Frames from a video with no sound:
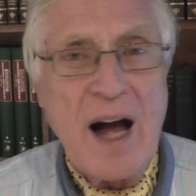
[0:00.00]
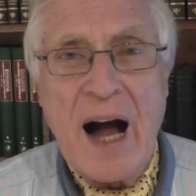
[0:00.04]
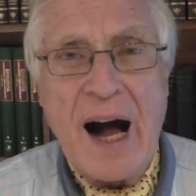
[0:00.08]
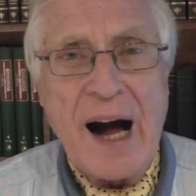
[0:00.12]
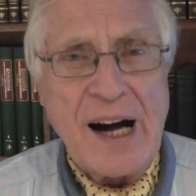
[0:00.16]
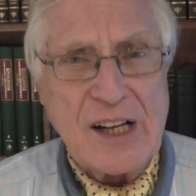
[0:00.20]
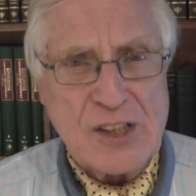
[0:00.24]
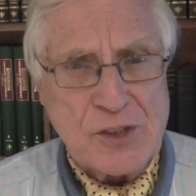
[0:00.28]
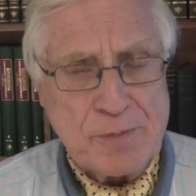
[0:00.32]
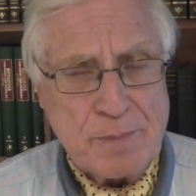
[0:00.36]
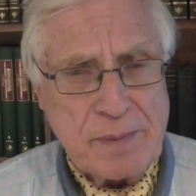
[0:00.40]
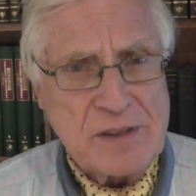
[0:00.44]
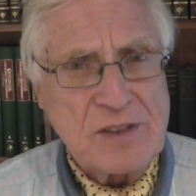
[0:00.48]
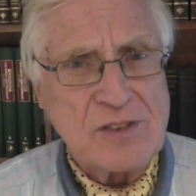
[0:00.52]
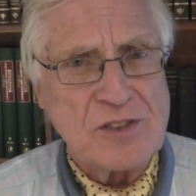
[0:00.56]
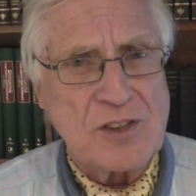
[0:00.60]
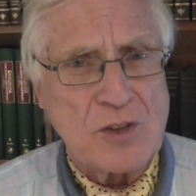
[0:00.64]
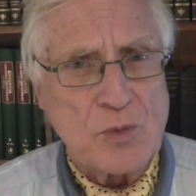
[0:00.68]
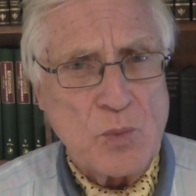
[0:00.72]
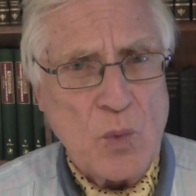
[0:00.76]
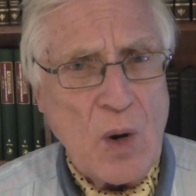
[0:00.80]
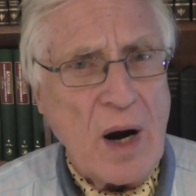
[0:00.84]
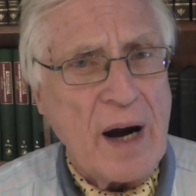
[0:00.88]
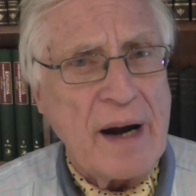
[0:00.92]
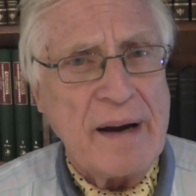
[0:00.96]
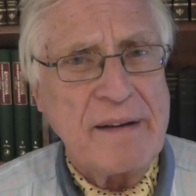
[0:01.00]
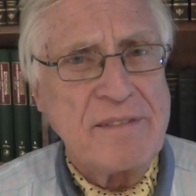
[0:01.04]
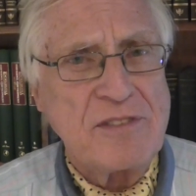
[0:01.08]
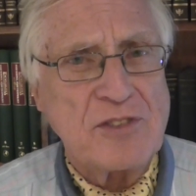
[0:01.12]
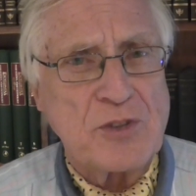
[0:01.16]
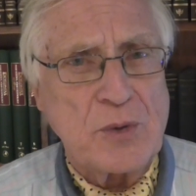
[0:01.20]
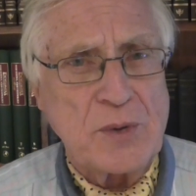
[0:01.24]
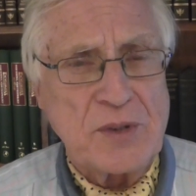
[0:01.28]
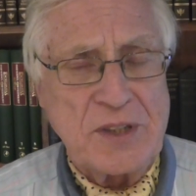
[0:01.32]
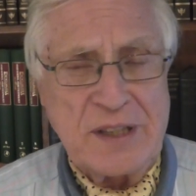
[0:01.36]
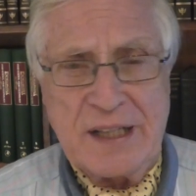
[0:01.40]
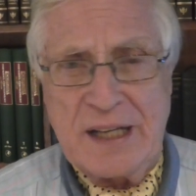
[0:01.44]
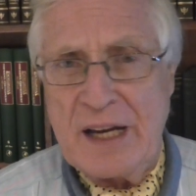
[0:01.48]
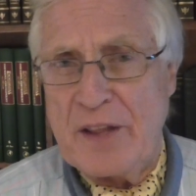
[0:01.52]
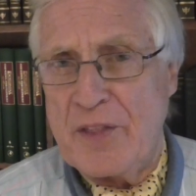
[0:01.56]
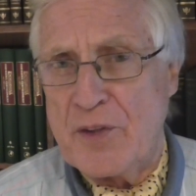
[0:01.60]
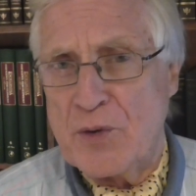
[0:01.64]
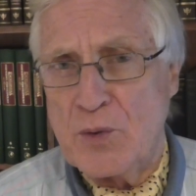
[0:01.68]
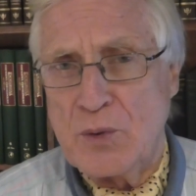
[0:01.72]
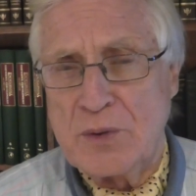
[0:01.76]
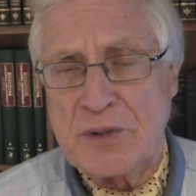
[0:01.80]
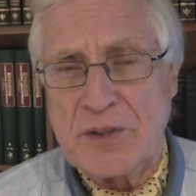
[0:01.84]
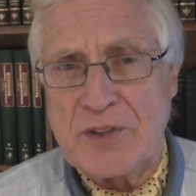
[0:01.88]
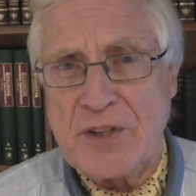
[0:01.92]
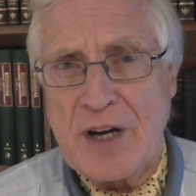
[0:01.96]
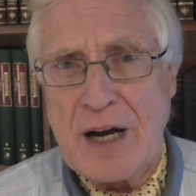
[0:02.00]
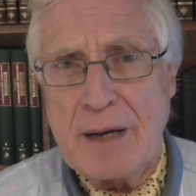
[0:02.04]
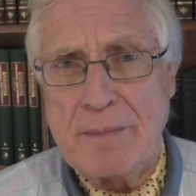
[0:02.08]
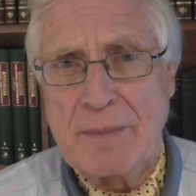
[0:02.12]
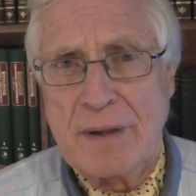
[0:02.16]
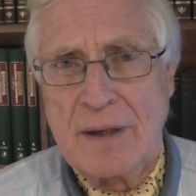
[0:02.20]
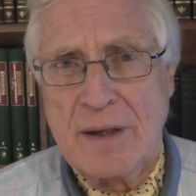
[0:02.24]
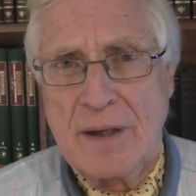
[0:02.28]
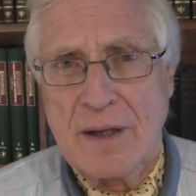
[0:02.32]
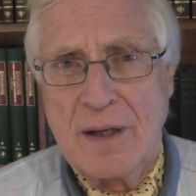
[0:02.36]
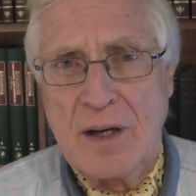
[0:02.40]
Husbands and wives who are together all the time